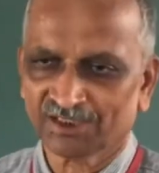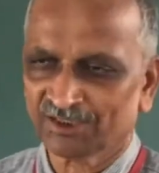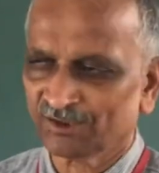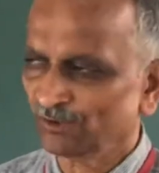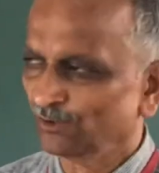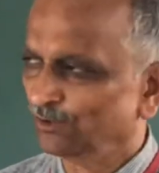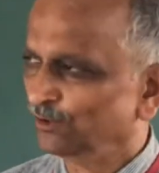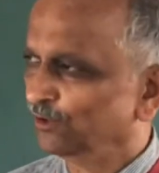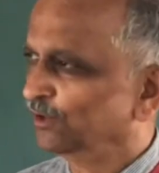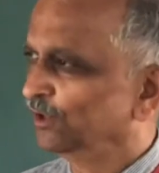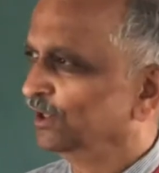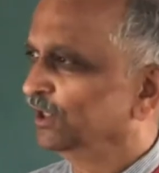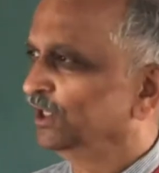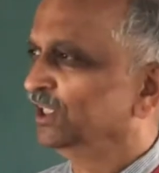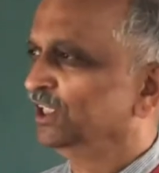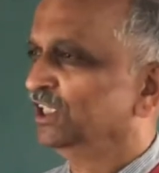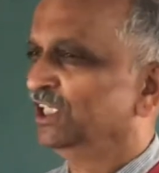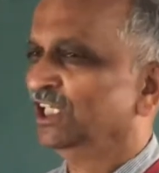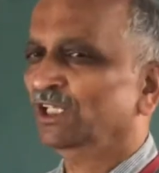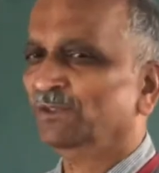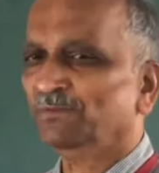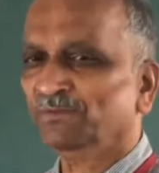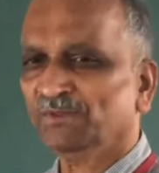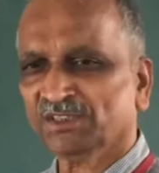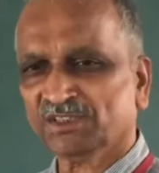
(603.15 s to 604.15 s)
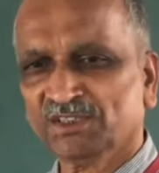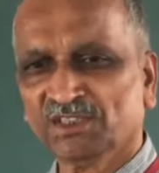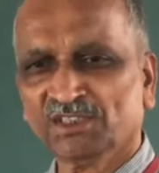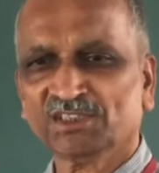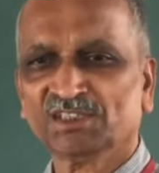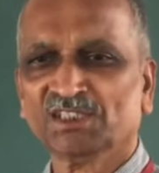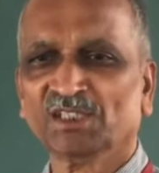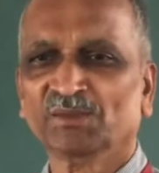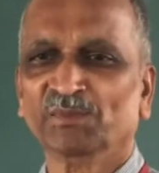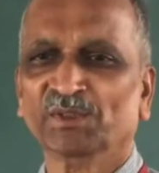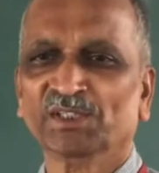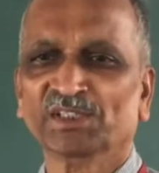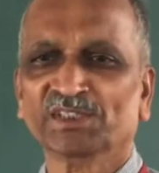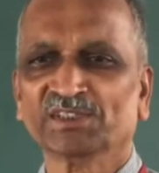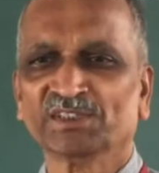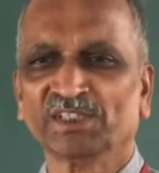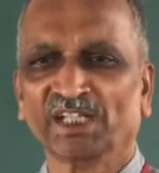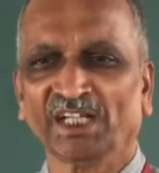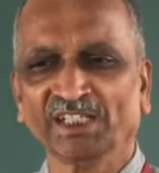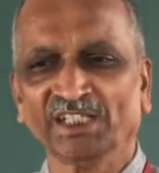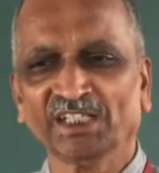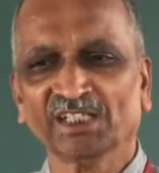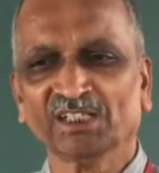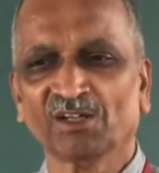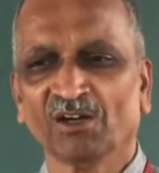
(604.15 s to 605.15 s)
So if system is
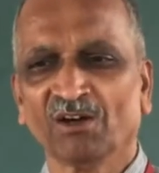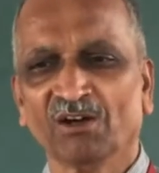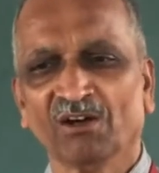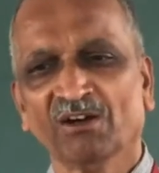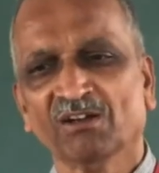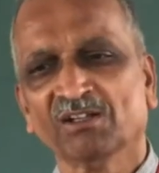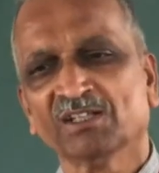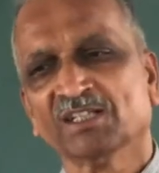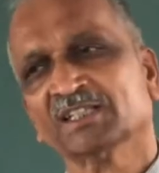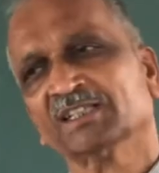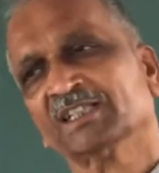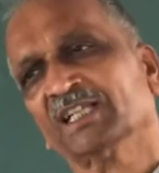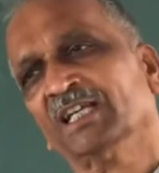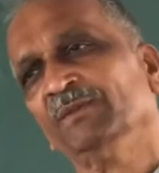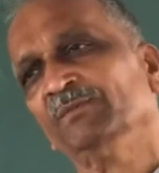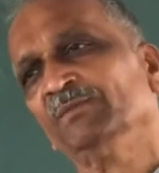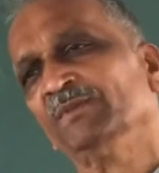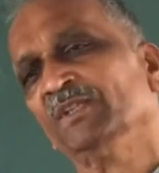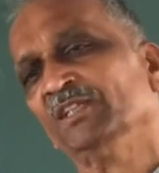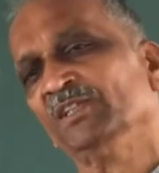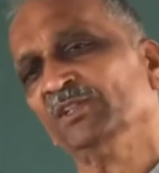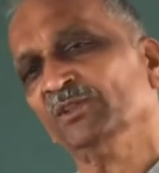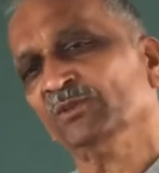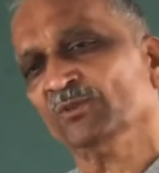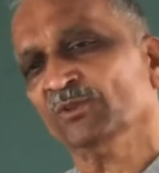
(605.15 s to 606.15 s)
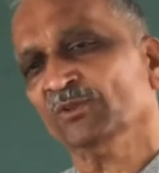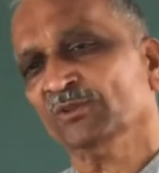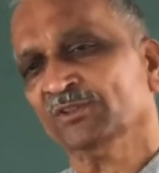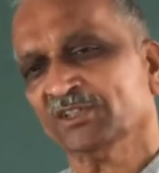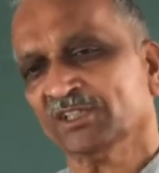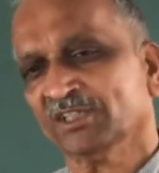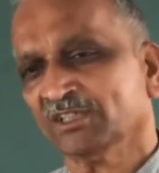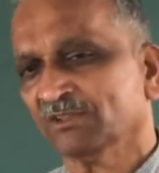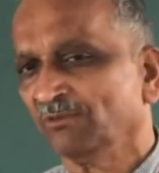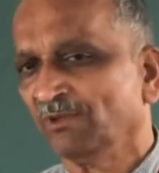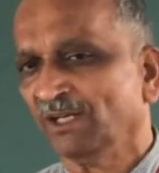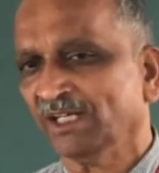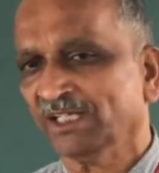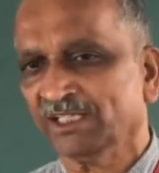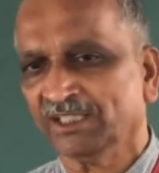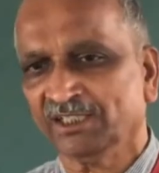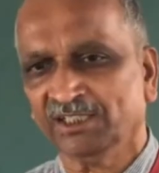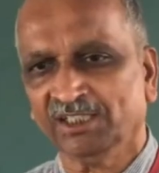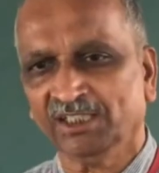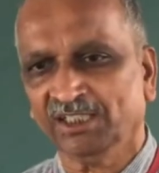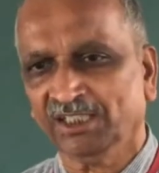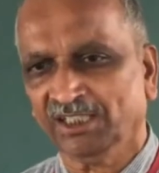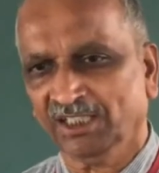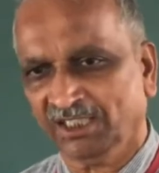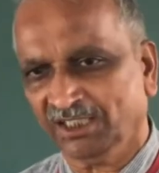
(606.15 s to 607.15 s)
static all the time, then you don't require
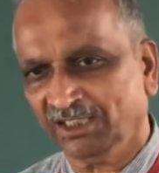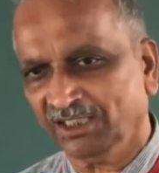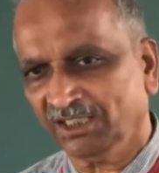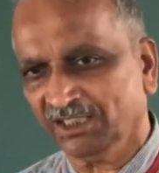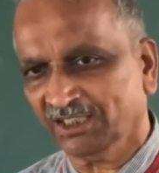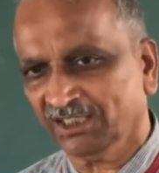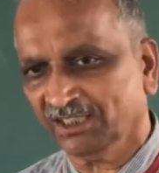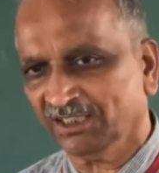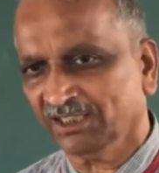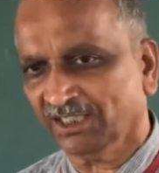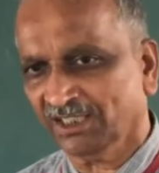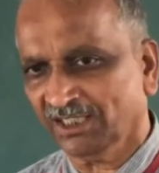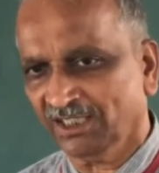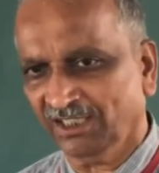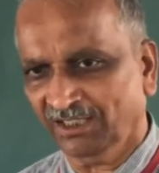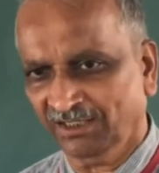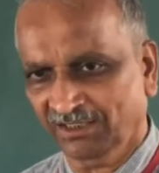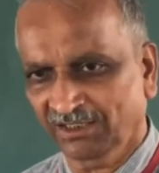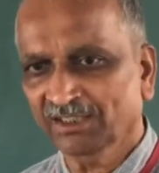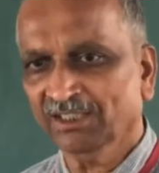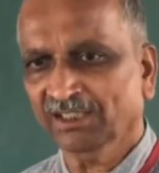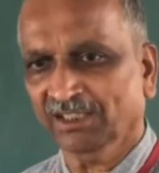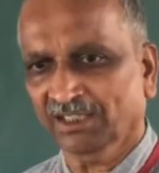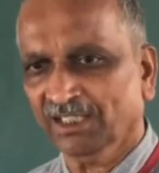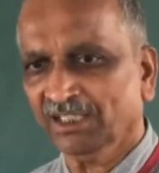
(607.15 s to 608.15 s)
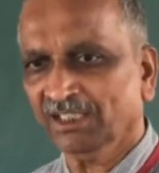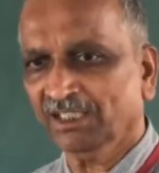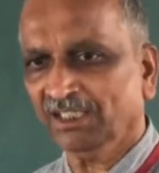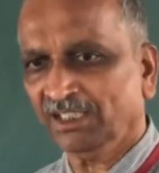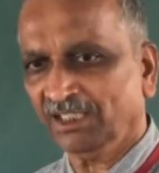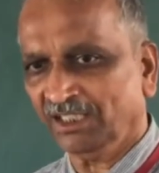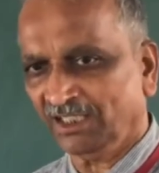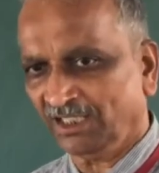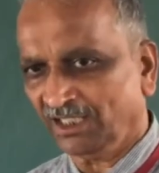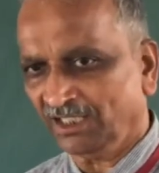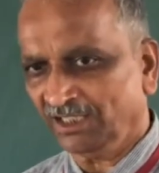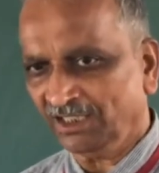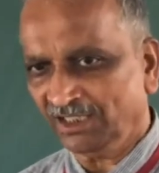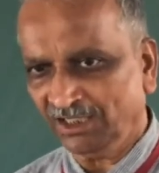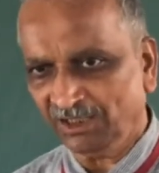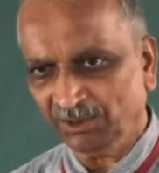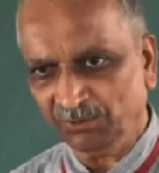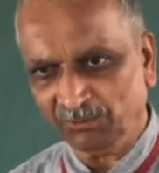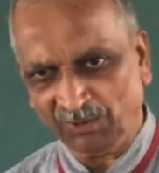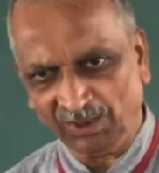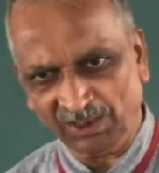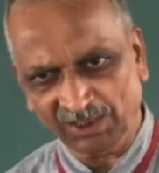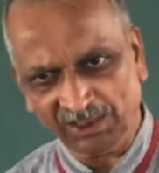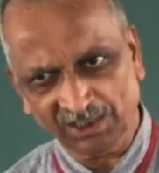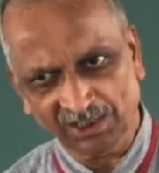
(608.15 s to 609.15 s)
any degree,
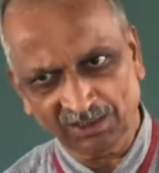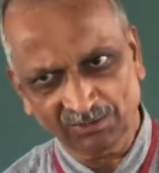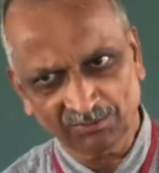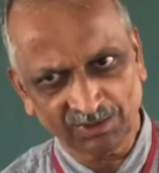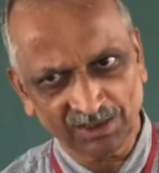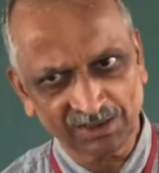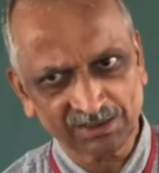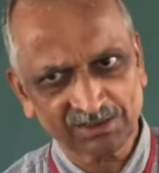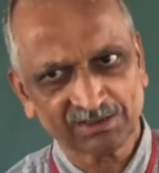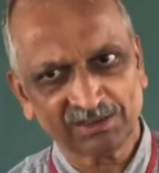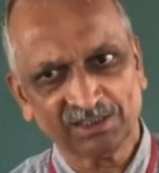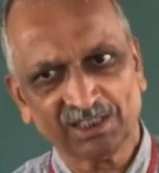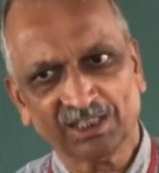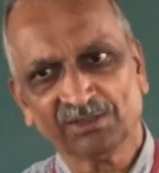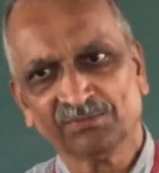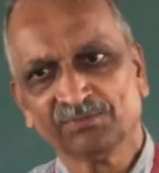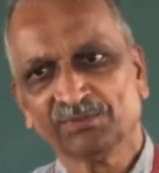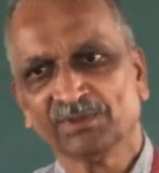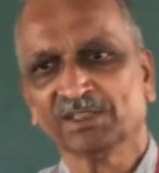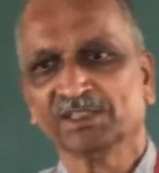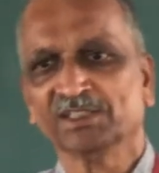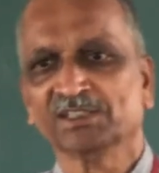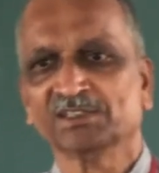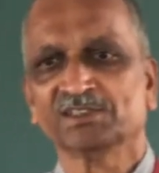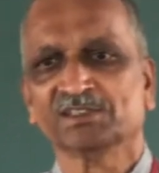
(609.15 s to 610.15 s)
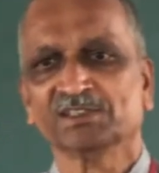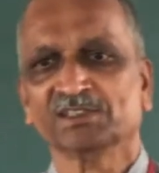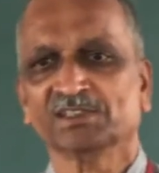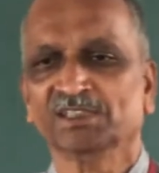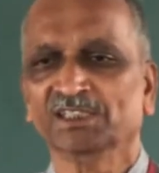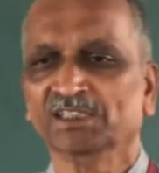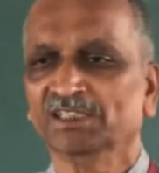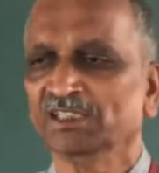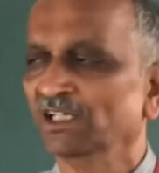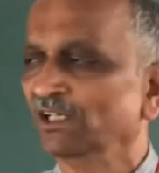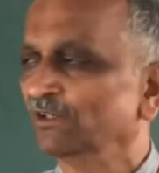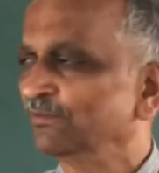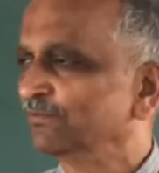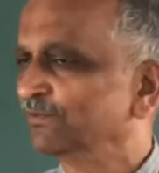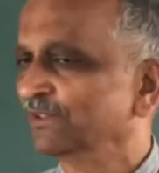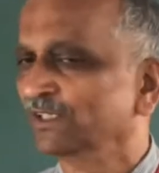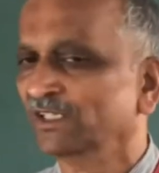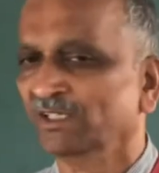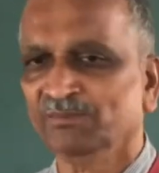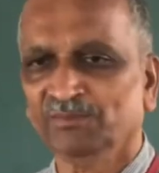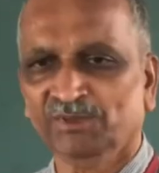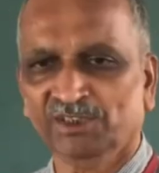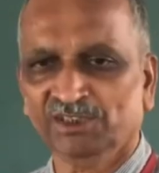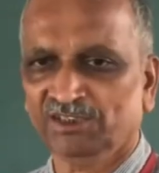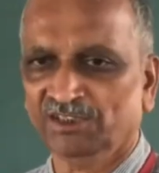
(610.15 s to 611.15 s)
any variables, therefore its degree of
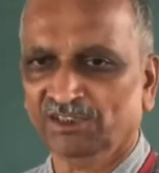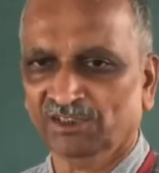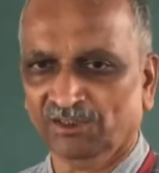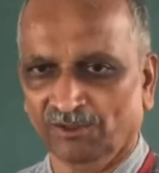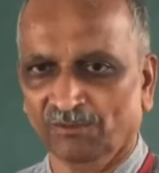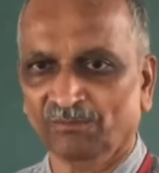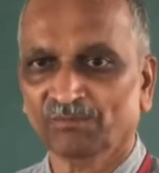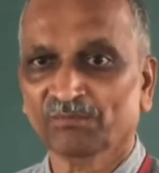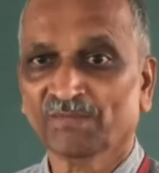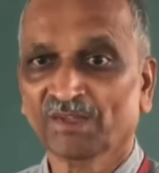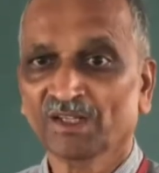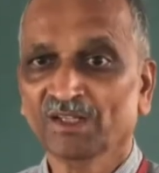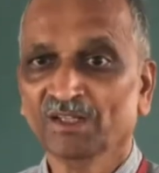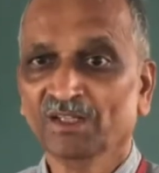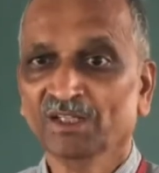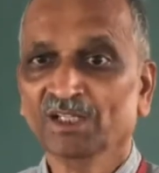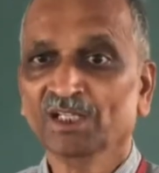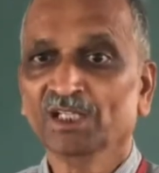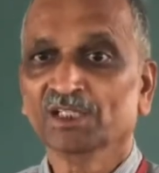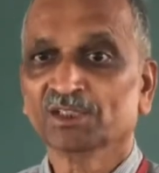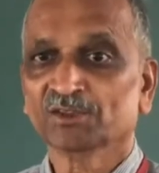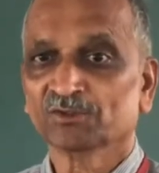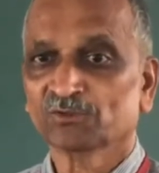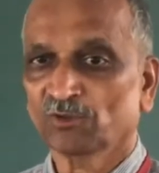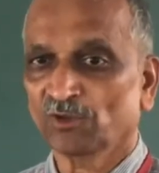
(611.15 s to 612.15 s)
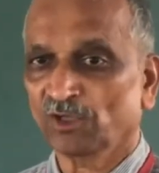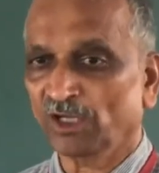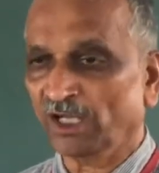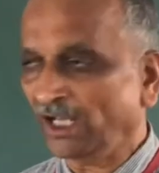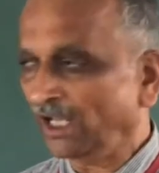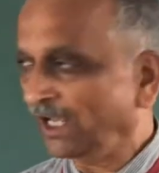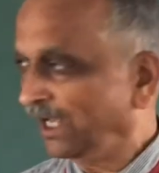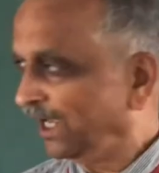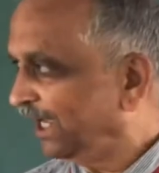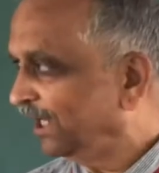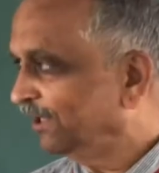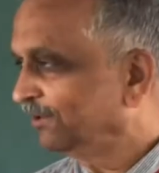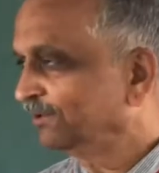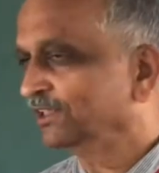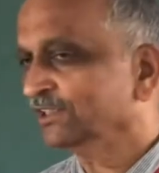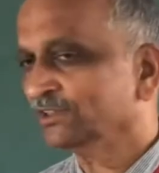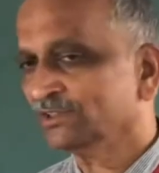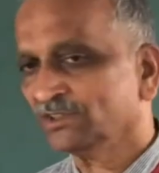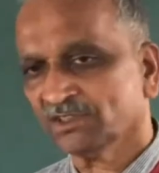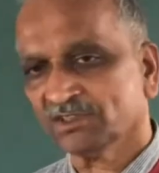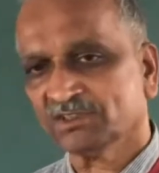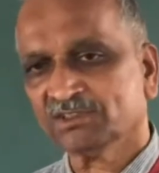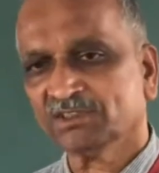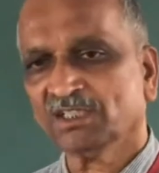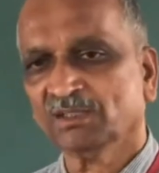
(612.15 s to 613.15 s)
freedom is 0. So I have
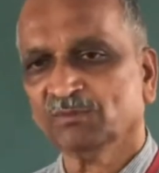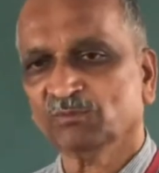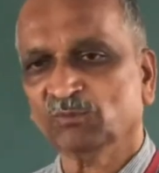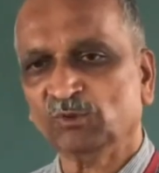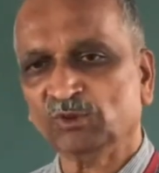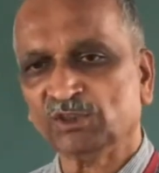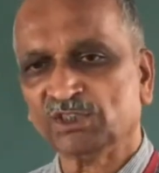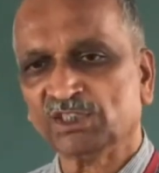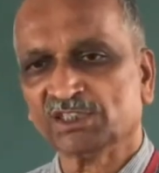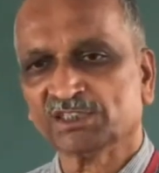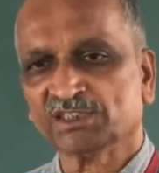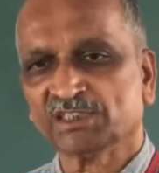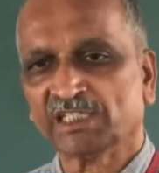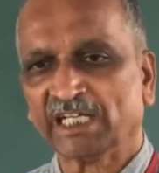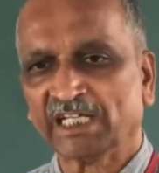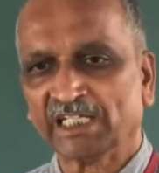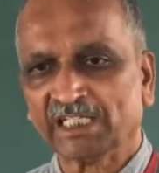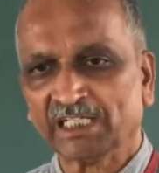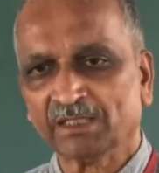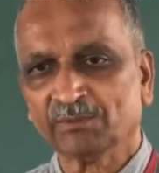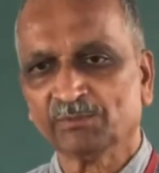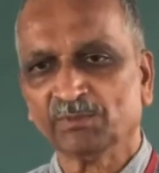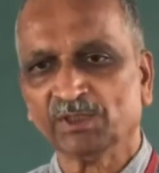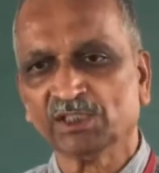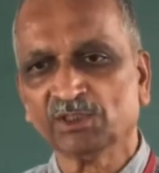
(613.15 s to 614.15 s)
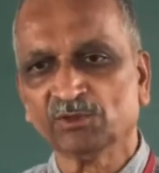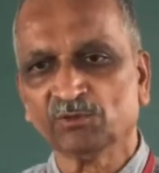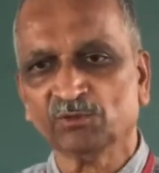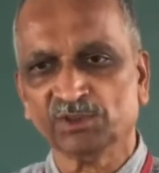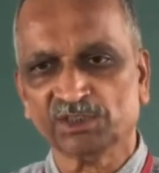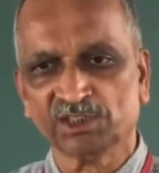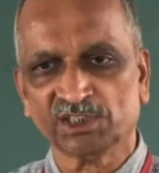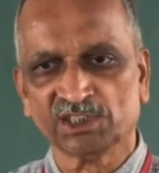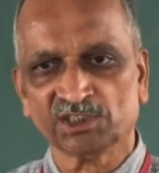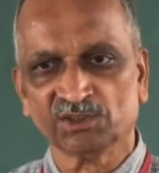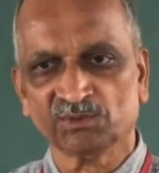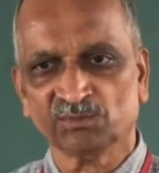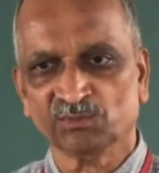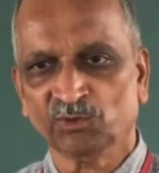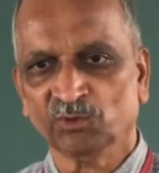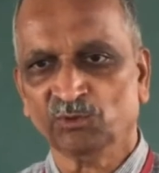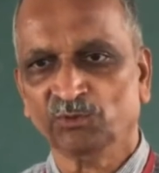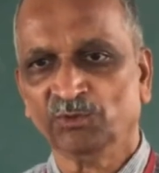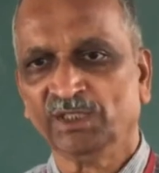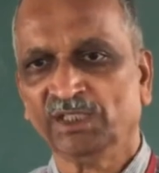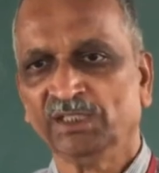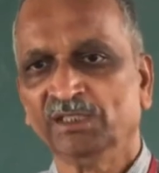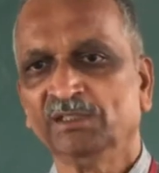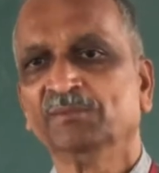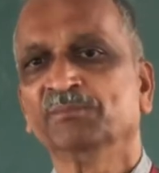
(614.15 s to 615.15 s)
the system which is dynamic, which is
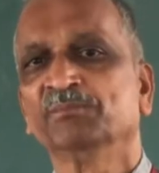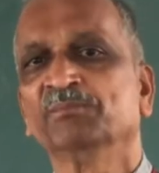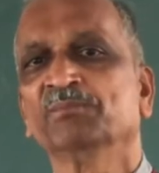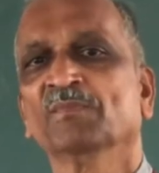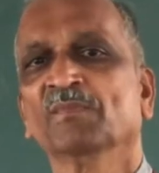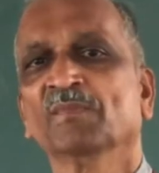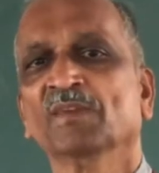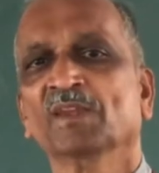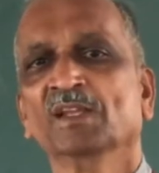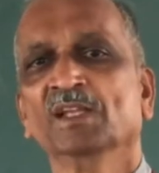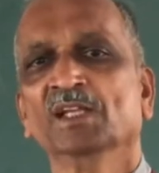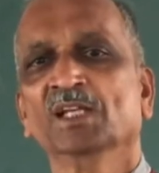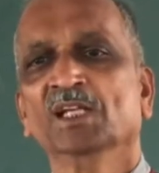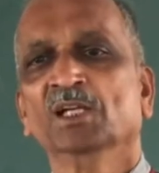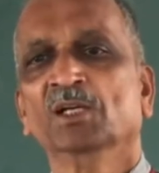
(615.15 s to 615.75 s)
moving.